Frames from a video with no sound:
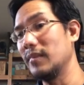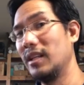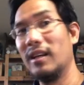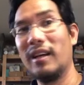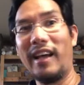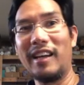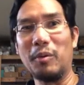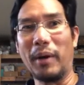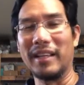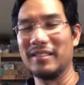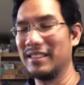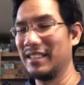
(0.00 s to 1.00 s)
Anyway,
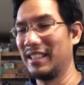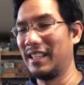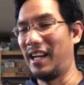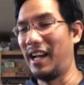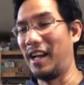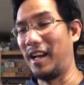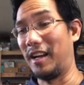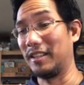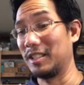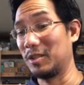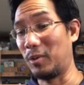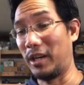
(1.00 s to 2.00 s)

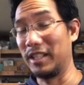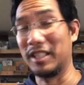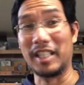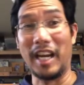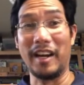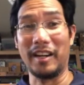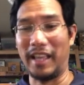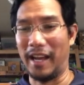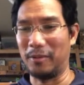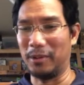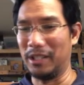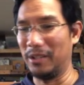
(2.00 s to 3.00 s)
just wanted to share that
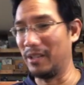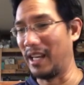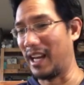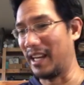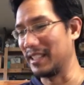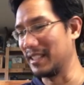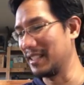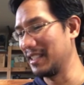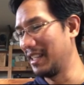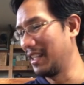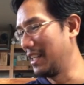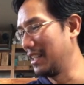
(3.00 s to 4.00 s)
with you guys,
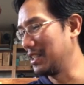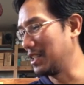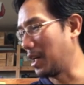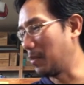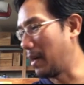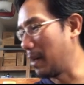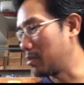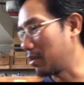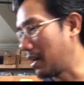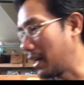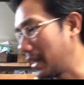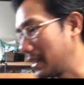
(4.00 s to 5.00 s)
share my
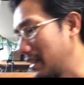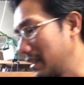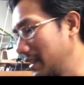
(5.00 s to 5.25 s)
pride.